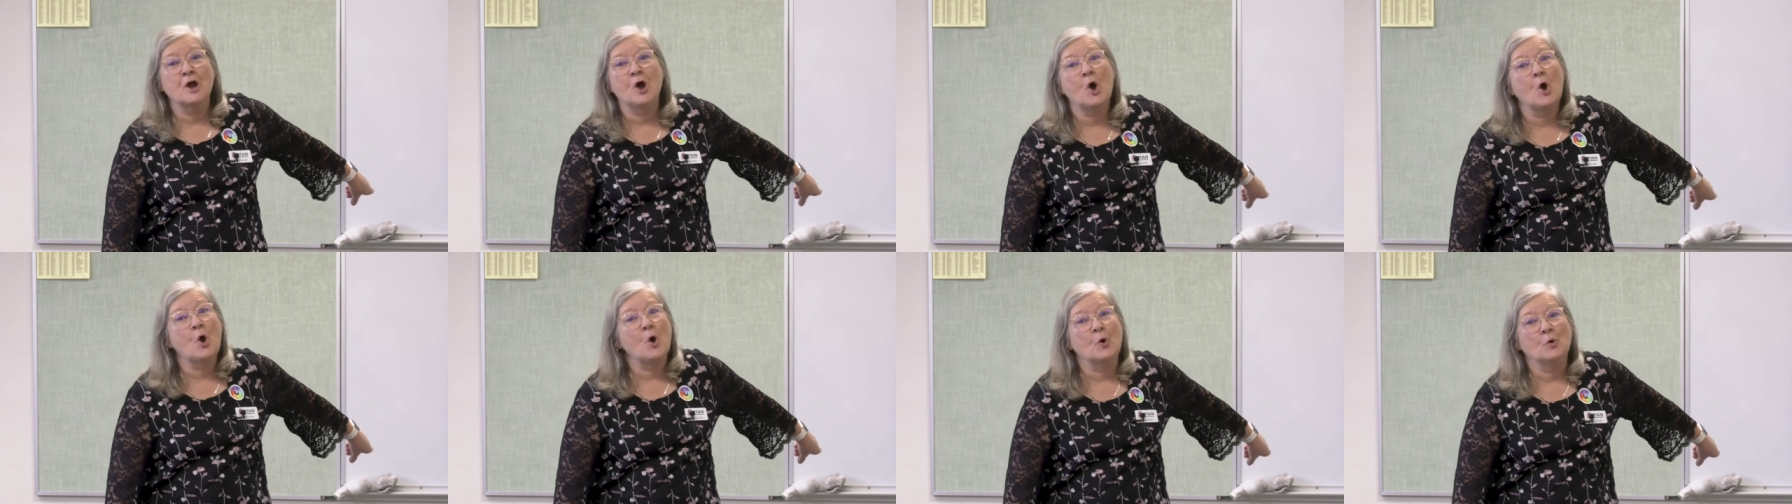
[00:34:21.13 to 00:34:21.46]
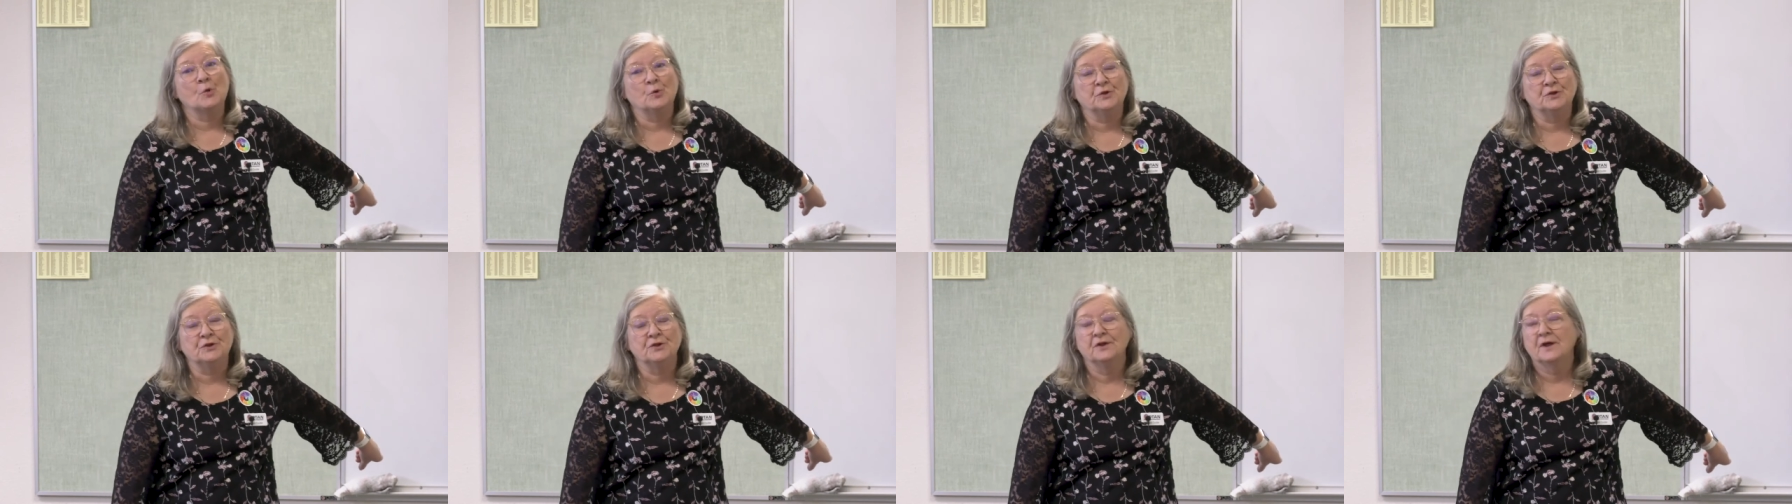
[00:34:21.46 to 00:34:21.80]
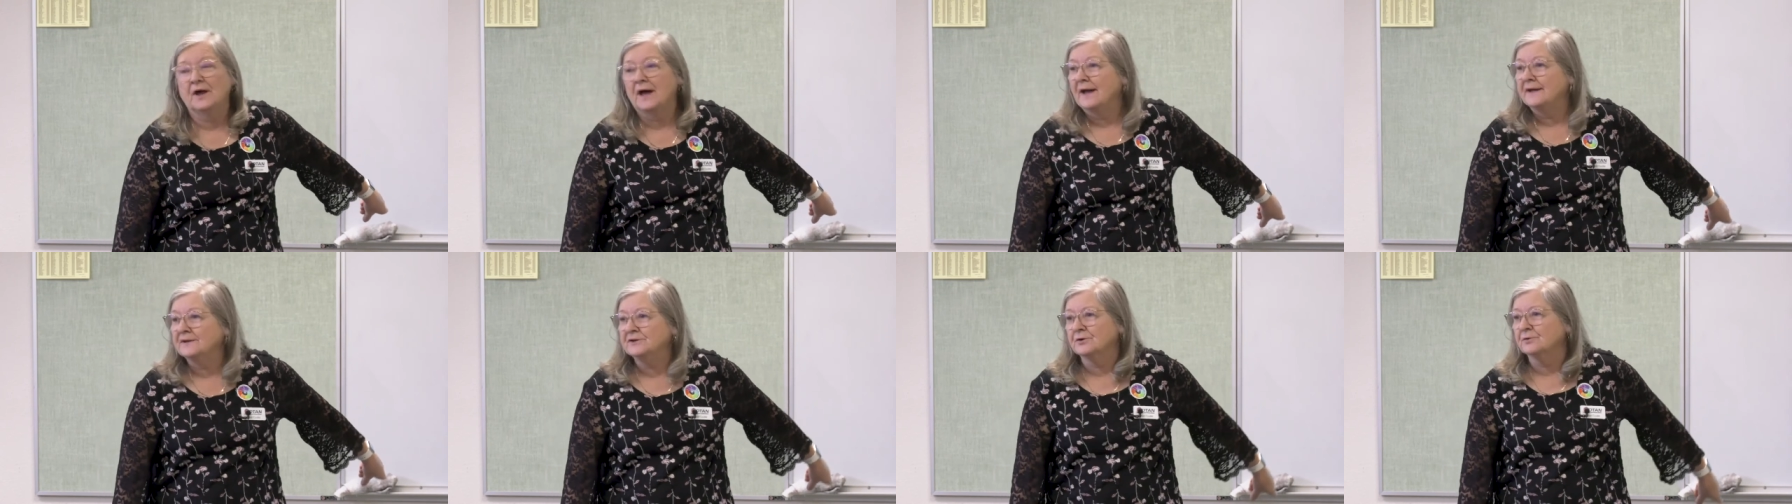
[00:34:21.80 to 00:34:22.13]
old.
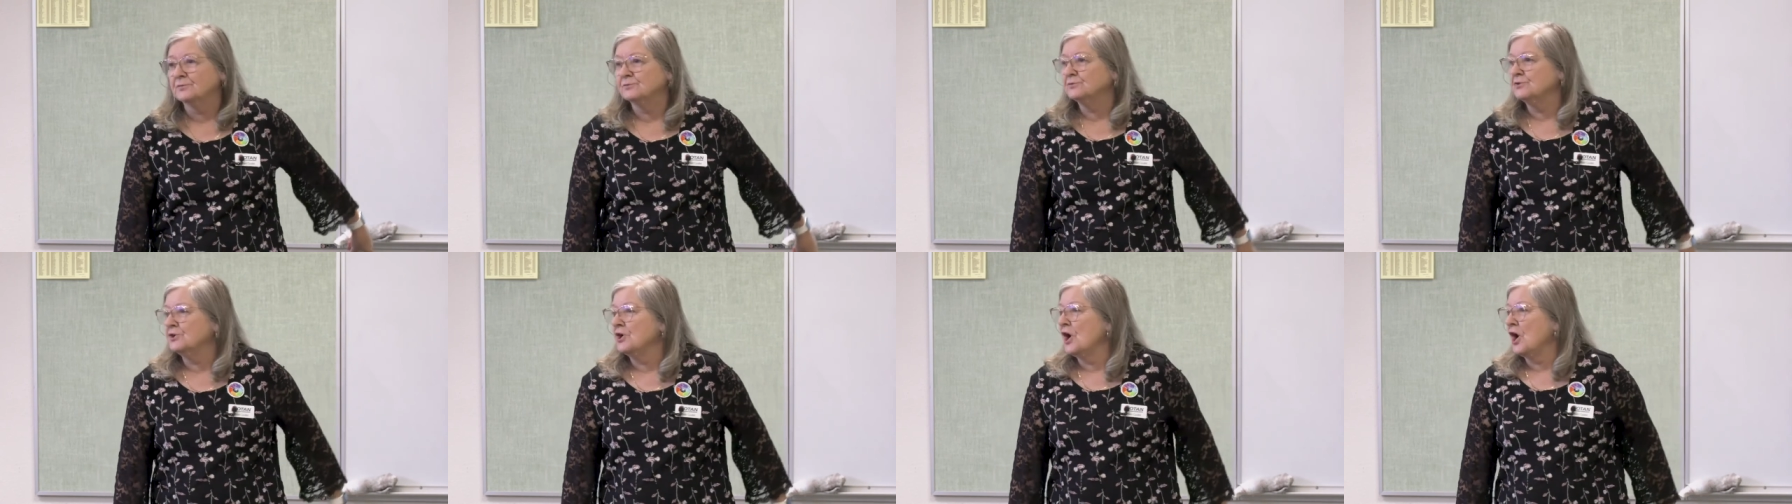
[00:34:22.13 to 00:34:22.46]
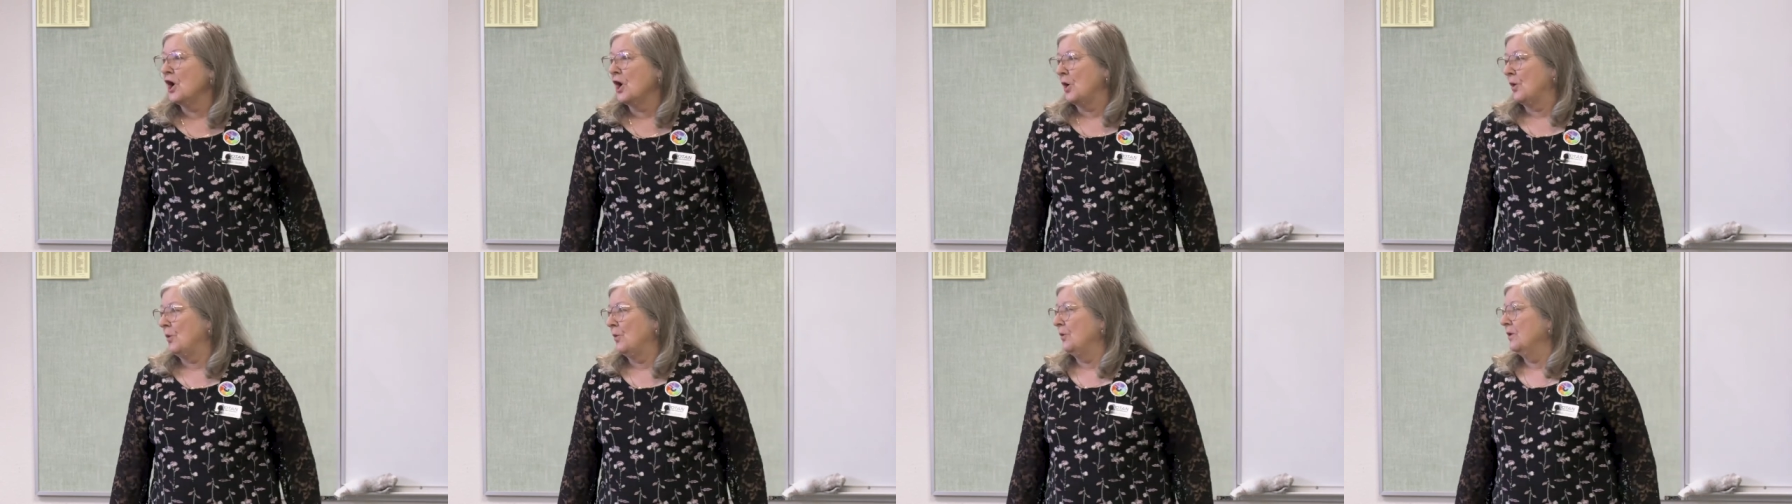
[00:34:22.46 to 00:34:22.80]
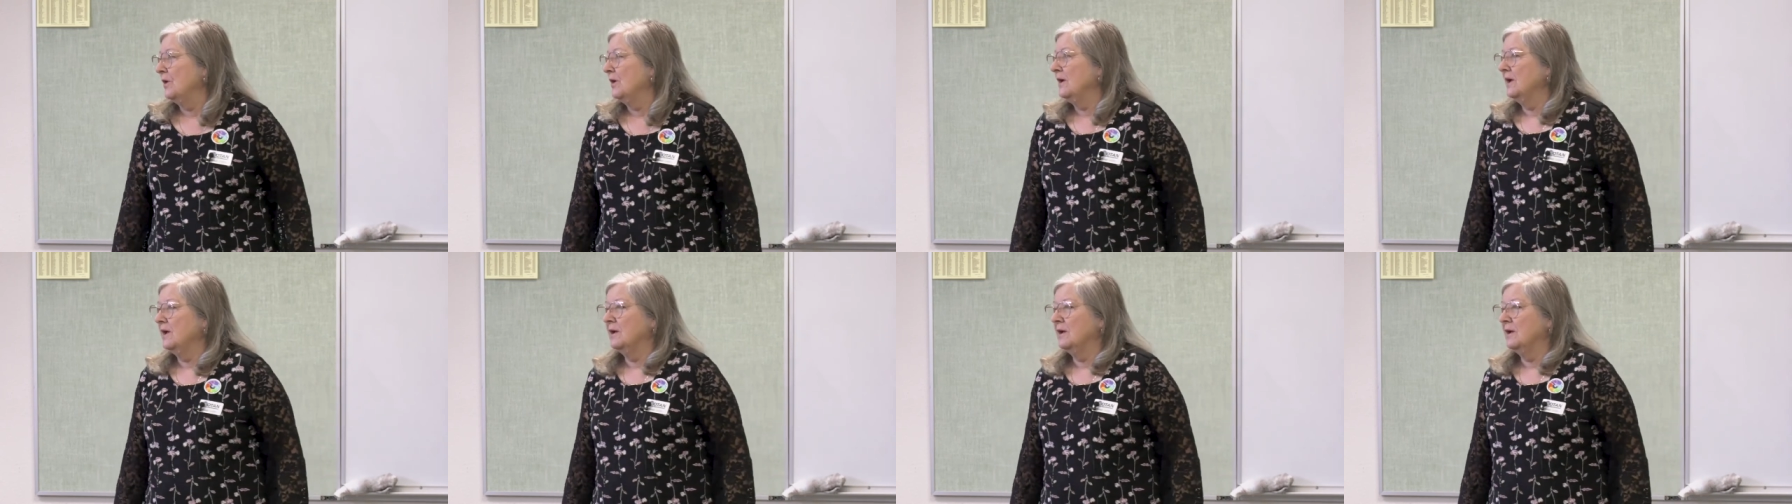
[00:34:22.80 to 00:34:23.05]
I don't know.